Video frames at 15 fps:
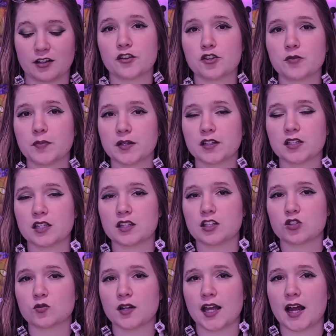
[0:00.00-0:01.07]
The other ability
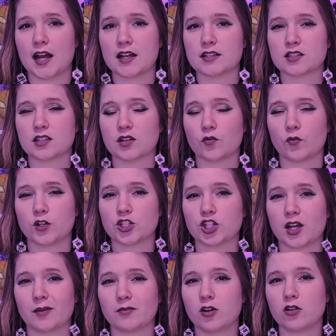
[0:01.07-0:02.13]
this one has,
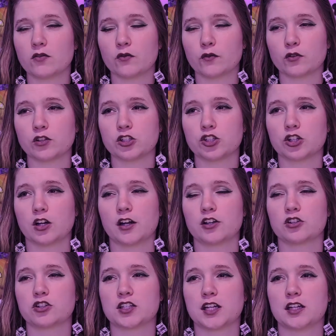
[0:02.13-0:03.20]
which I'm not fully sure I
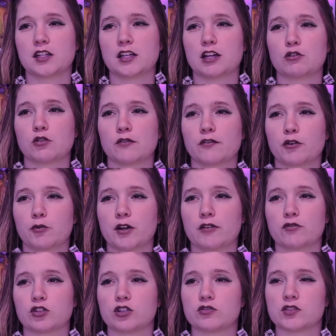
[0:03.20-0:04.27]
understand it yet, or if I would
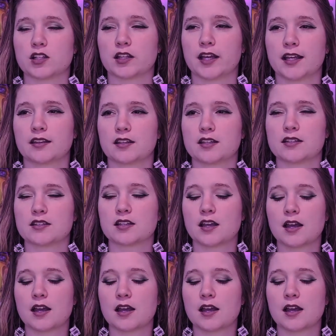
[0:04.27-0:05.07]
ever use it like this,